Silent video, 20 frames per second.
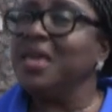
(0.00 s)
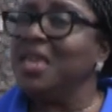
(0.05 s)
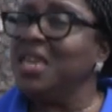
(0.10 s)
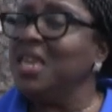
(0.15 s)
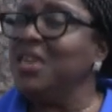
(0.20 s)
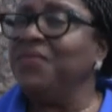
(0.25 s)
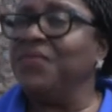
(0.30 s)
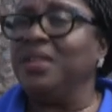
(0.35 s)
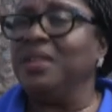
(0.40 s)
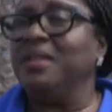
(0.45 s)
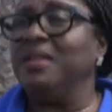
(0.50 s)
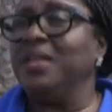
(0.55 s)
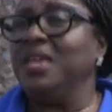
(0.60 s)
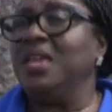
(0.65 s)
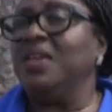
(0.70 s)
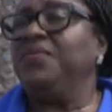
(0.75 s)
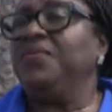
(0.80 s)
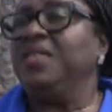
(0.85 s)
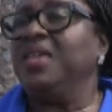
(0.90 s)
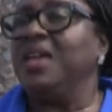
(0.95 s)
even
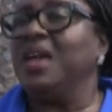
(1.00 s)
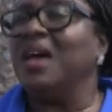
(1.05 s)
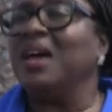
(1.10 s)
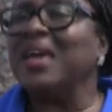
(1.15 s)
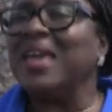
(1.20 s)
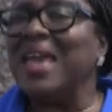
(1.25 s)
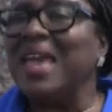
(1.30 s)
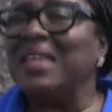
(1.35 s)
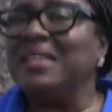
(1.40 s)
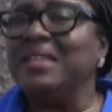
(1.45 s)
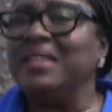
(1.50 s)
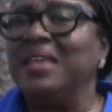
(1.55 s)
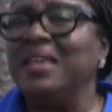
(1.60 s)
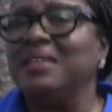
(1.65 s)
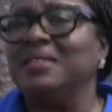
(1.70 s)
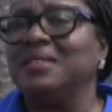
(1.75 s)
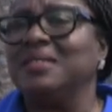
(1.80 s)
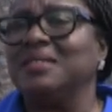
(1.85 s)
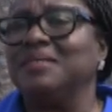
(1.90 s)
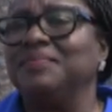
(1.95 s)
if they are
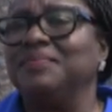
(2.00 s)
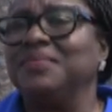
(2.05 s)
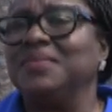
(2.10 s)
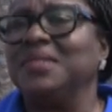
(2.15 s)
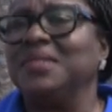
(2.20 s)
candidates.